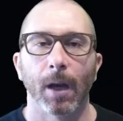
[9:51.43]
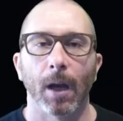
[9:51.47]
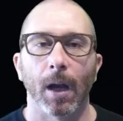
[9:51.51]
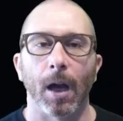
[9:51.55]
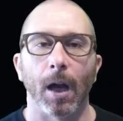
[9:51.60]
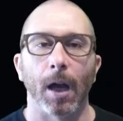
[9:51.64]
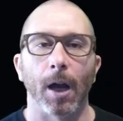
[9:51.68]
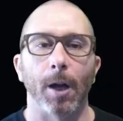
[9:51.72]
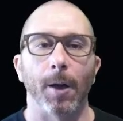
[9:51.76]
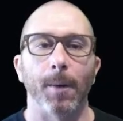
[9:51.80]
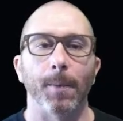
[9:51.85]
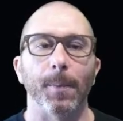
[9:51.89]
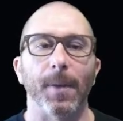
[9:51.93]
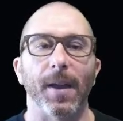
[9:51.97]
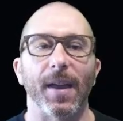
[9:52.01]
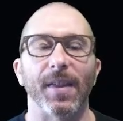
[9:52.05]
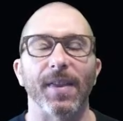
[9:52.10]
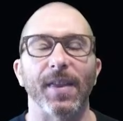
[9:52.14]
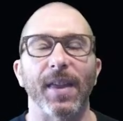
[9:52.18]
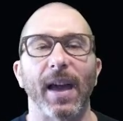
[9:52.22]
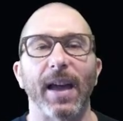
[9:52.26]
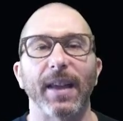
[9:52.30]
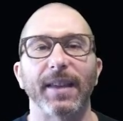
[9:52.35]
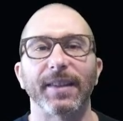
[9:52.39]

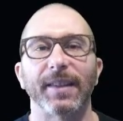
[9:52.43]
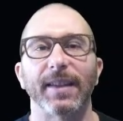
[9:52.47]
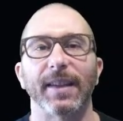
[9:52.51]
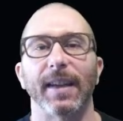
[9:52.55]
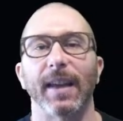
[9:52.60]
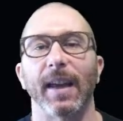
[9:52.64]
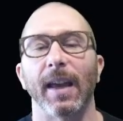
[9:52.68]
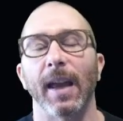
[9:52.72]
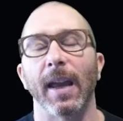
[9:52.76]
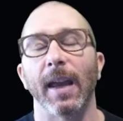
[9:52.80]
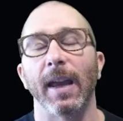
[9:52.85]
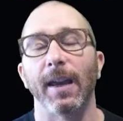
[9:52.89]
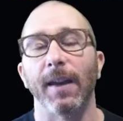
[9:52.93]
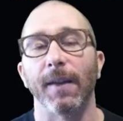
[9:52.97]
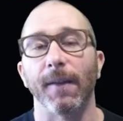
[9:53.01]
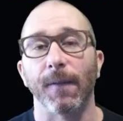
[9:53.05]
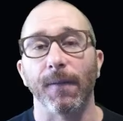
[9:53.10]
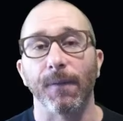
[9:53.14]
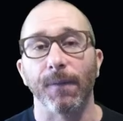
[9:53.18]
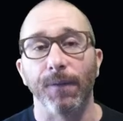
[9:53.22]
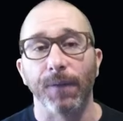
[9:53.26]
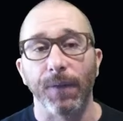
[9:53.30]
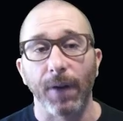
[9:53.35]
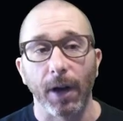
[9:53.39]
That's a
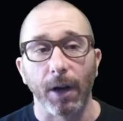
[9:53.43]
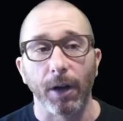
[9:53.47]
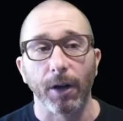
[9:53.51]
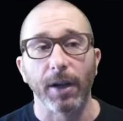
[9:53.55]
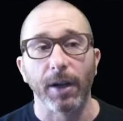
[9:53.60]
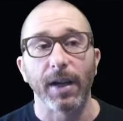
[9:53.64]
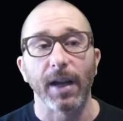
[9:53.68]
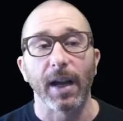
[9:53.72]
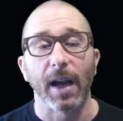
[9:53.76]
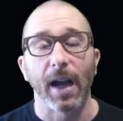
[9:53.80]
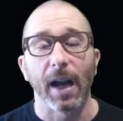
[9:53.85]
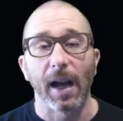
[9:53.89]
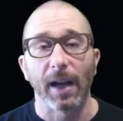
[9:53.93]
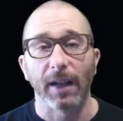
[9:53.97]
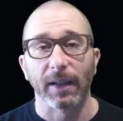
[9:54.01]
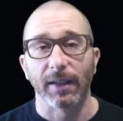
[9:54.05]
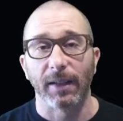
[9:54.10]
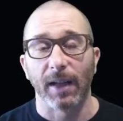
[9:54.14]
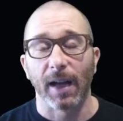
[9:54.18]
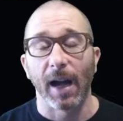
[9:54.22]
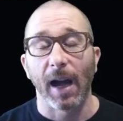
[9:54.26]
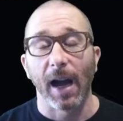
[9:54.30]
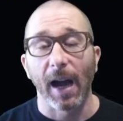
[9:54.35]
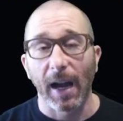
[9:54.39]
very
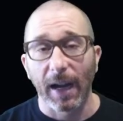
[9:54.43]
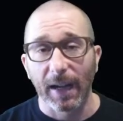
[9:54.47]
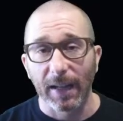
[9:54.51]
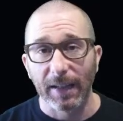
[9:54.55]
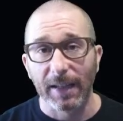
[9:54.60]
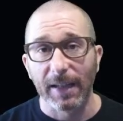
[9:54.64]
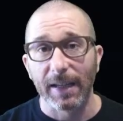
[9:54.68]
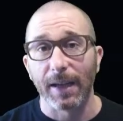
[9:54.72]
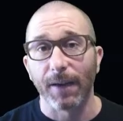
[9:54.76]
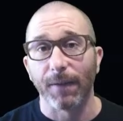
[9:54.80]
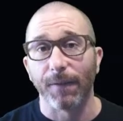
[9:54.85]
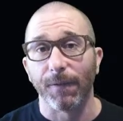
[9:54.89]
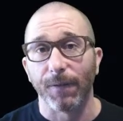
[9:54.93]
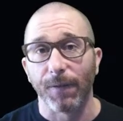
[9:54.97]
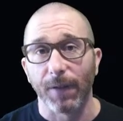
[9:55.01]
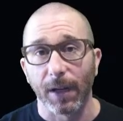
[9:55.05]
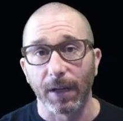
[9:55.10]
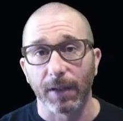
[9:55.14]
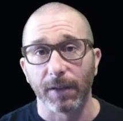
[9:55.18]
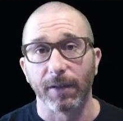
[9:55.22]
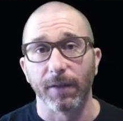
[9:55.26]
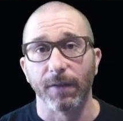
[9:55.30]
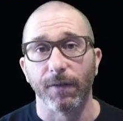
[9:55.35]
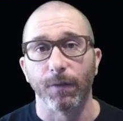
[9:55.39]
highly
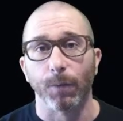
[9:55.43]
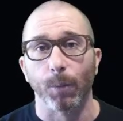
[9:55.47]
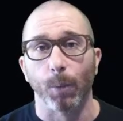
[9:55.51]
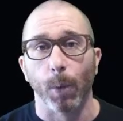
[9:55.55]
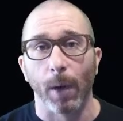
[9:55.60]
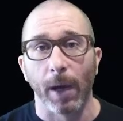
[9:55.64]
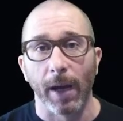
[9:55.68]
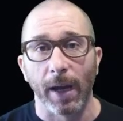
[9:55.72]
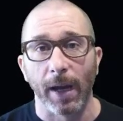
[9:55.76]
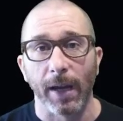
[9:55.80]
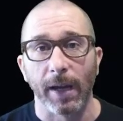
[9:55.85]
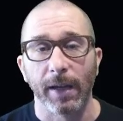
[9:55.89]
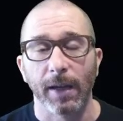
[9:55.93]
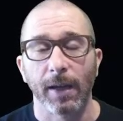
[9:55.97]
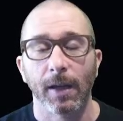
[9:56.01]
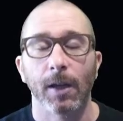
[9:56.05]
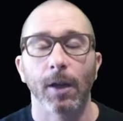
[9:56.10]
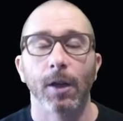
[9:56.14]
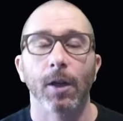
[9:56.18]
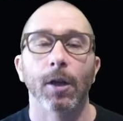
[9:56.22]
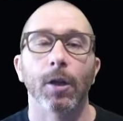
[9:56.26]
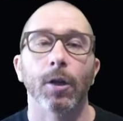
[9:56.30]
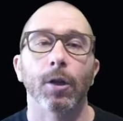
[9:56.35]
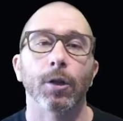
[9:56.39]
effective way
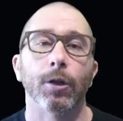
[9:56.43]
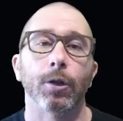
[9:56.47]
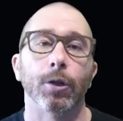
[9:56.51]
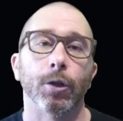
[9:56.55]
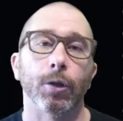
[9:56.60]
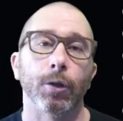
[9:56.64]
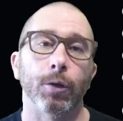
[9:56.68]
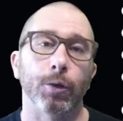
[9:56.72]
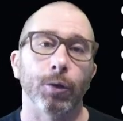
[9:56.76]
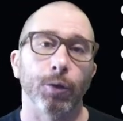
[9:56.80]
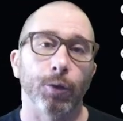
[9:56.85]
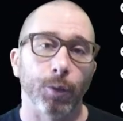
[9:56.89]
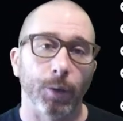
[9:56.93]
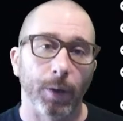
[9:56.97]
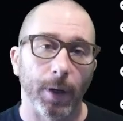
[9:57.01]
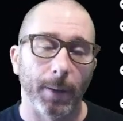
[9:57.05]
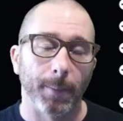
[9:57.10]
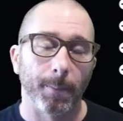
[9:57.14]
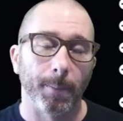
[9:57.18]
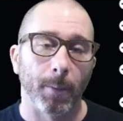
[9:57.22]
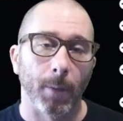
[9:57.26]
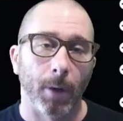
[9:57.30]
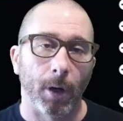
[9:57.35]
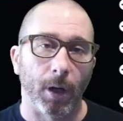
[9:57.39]
to
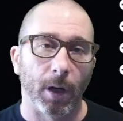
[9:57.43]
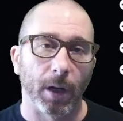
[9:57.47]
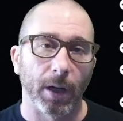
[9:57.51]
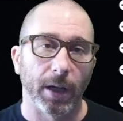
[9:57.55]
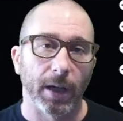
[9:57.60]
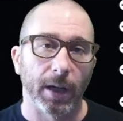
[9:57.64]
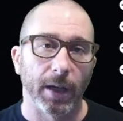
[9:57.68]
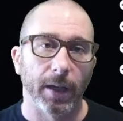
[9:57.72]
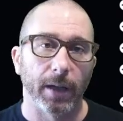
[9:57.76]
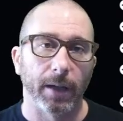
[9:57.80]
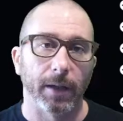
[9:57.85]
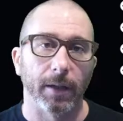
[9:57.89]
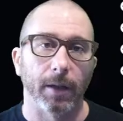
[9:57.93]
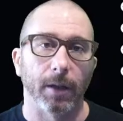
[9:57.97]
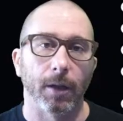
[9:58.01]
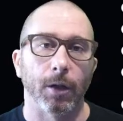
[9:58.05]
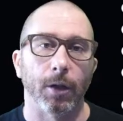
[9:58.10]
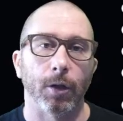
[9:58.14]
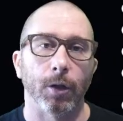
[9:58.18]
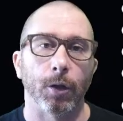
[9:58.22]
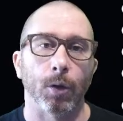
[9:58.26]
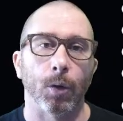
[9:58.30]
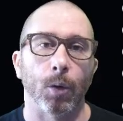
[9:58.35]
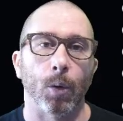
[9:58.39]
drip market
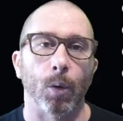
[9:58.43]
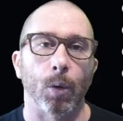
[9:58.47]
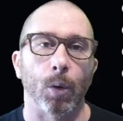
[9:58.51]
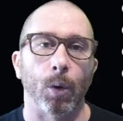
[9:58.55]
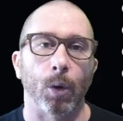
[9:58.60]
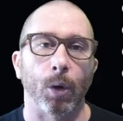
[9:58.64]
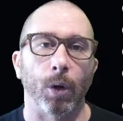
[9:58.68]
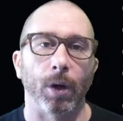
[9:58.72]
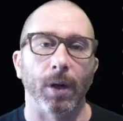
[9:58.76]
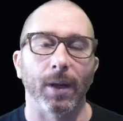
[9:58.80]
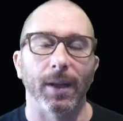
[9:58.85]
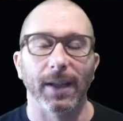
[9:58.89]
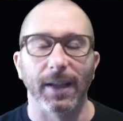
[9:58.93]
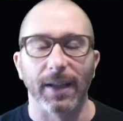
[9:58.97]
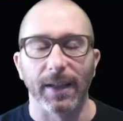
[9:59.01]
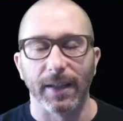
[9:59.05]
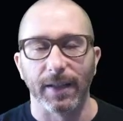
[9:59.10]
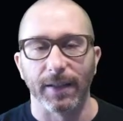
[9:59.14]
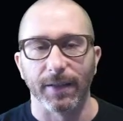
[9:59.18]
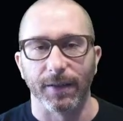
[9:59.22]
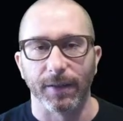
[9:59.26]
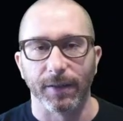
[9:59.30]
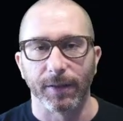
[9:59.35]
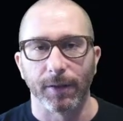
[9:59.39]
your
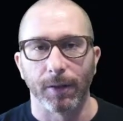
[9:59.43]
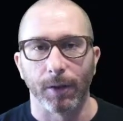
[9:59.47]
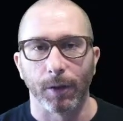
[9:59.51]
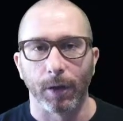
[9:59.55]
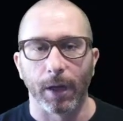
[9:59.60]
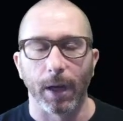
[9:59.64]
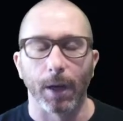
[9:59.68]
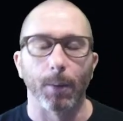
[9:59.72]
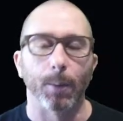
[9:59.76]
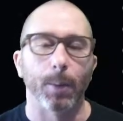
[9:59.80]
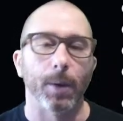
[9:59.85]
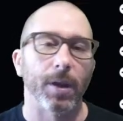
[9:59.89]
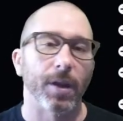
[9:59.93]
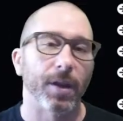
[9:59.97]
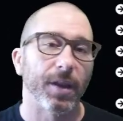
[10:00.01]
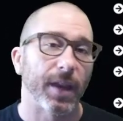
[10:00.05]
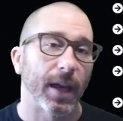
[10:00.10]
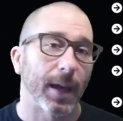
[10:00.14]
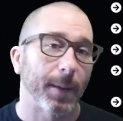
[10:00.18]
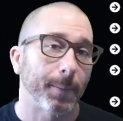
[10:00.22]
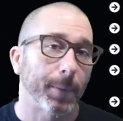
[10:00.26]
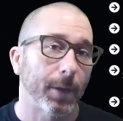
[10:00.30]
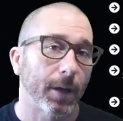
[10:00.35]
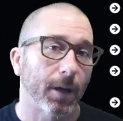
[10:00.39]
leads. Okay, whether
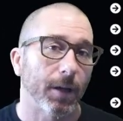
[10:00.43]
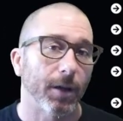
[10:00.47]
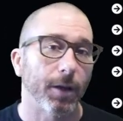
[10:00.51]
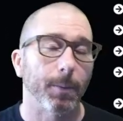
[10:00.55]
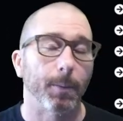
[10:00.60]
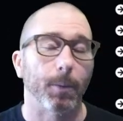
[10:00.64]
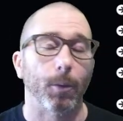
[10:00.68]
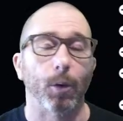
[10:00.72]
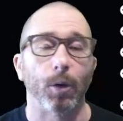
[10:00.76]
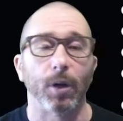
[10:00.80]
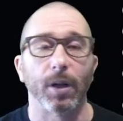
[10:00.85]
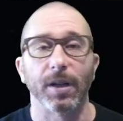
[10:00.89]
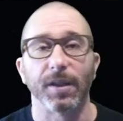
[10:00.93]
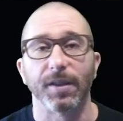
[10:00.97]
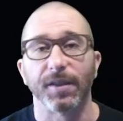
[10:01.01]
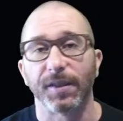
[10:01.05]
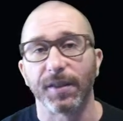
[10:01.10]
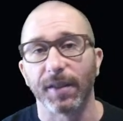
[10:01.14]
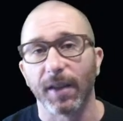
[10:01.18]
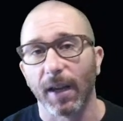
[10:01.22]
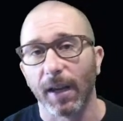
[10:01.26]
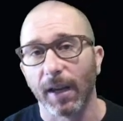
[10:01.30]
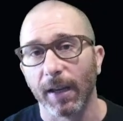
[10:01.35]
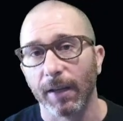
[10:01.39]
that be on the mortgage
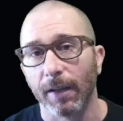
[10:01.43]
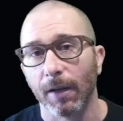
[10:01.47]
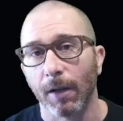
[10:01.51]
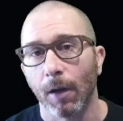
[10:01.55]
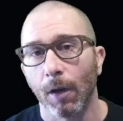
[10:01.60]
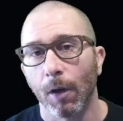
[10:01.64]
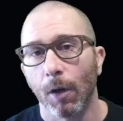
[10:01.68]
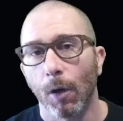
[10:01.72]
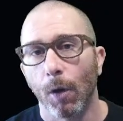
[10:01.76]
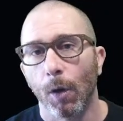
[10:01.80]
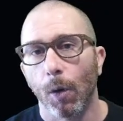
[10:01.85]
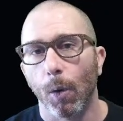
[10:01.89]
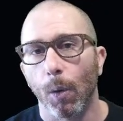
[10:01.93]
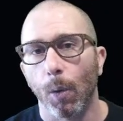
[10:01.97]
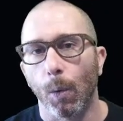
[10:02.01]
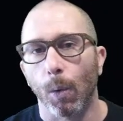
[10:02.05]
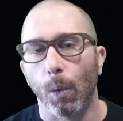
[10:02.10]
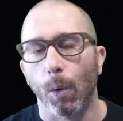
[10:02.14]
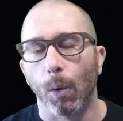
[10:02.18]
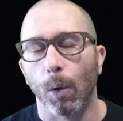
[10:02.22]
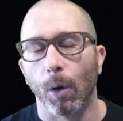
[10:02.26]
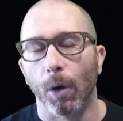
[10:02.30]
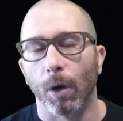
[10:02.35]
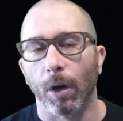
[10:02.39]
side
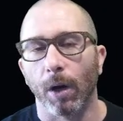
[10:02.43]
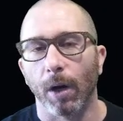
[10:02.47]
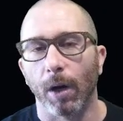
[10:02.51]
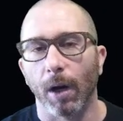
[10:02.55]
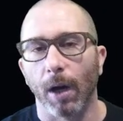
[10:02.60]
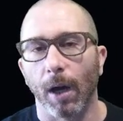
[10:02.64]
or